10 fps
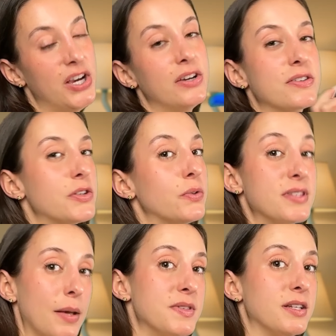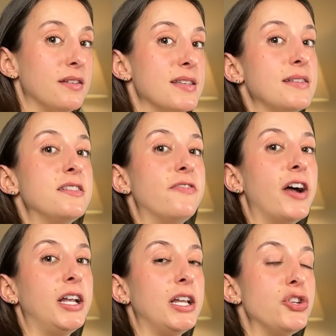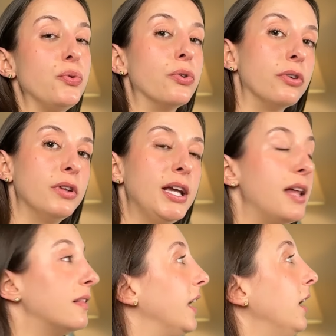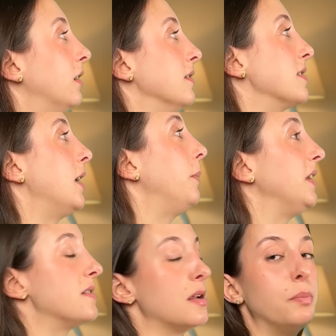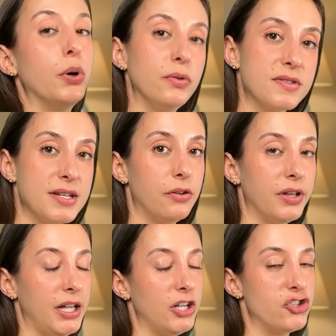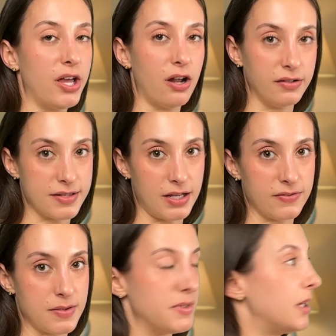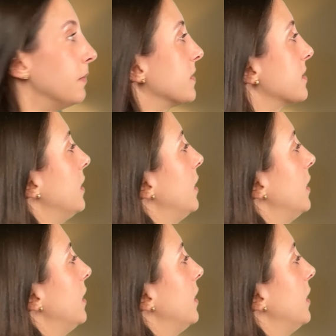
So, sepsis is divided into early and late onset based on postnatal age at onset of symptoms.